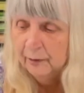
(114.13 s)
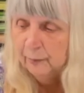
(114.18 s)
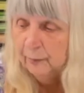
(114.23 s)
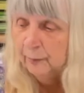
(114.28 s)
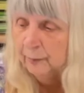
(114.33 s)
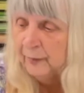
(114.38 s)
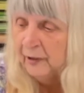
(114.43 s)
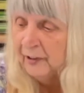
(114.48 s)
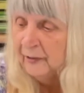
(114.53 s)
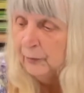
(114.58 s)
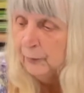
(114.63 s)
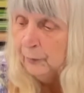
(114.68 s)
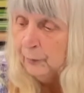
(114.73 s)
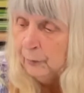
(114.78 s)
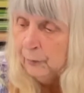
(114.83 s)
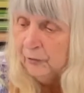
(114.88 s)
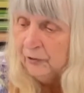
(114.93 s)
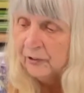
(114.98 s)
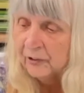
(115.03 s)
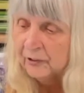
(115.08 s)
But
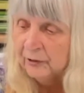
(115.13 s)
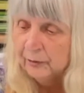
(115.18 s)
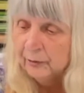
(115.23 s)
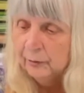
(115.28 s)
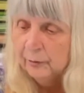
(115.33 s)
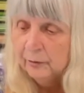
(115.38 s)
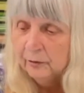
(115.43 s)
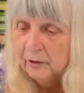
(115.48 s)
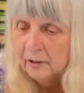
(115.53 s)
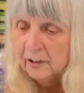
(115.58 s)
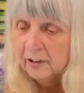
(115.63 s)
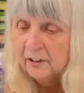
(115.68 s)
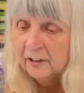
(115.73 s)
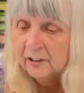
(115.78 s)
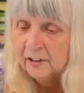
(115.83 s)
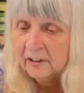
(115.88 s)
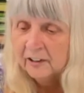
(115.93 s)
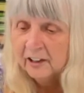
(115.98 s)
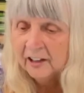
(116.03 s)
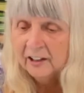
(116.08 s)
also
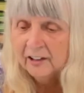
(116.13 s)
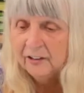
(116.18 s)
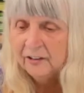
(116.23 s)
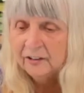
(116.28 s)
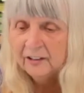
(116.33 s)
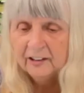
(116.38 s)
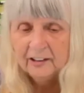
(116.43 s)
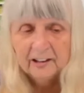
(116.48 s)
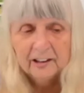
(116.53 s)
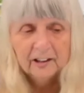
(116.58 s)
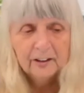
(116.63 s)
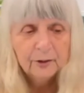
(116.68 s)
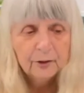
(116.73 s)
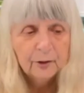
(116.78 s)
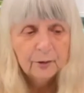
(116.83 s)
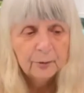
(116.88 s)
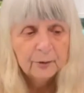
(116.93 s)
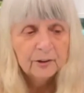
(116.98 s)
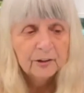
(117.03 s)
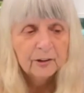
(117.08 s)
occasionally I just
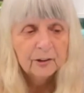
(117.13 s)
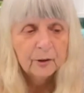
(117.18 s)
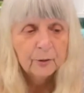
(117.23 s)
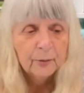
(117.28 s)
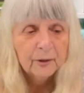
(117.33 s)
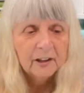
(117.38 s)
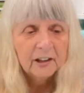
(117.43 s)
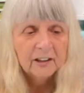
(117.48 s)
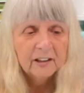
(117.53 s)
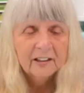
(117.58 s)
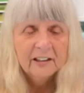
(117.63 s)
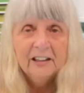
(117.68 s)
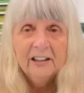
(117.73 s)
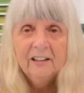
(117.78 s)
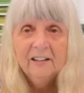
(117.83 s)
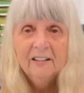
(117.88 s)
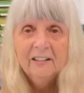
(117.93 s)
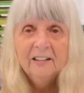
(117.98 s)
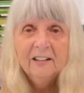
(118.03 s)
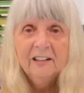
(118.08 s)
want a quick and
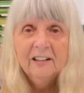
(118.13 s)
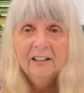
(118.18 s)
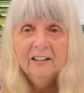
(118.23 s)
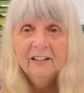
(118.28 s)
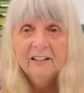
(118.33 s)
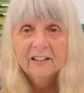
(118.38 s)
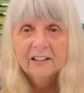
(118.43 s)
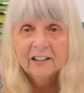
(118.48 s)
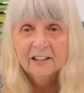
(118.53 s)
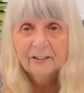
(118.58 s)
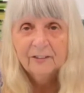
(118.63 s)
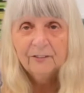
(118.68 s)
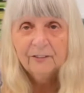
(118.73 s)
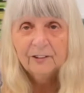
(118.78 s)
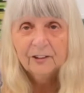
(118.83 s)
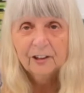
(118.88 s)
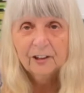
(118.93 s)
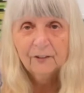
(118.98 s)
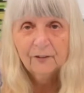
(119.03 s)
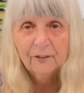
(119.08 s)
easy gift to
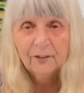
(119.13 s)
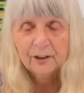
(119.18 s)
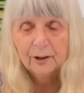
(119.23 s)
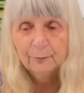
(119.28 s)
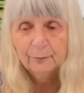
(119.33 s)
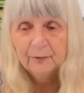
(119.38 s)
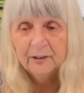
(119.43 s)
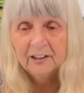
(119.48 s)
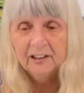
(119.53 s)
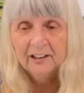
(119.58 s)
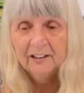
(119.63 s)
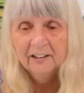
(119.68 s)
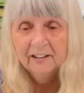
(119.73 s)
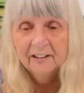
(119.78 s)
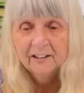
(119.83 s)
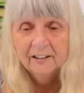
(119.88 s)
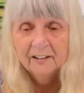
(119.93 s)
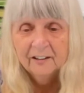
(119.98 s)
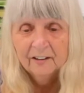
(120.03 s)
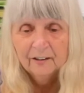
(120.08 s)
give somebody,
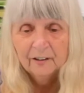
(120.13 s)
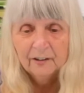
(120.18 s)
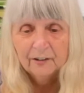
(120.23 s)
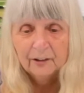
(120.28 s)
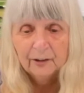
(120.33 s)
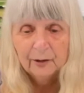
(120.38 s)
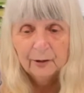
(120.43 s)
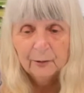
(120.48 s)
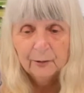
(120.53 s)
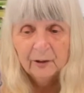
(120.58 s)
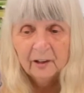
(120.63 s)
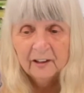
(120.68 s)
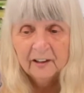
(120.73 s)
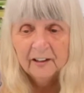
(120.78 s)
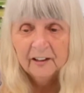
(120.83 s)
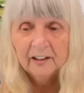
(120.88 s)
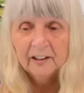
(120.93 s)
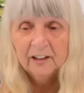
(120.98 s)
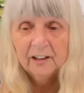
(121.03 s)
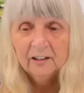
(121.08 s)
so
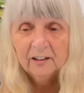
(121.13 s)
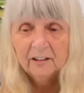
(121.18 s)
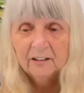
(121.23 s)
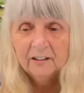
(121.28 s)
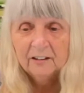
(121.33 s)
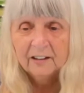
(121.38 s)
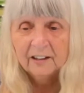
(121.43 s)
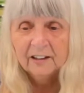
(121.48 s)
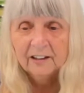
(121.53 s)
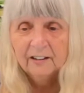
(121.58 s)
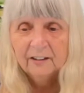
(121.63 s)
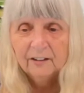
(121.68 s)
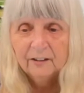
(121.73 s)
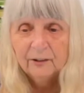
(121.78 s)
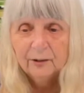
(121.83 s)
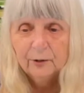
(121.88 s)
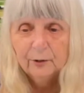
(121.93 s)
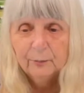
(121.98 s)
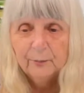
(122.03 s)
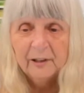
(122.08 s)
I tend
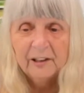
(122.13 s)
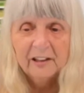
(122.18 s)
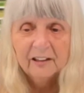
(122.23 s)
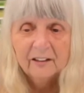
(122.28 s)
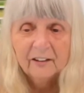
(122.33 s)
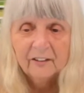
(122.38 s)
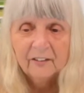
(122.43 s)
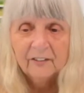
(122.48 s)
to make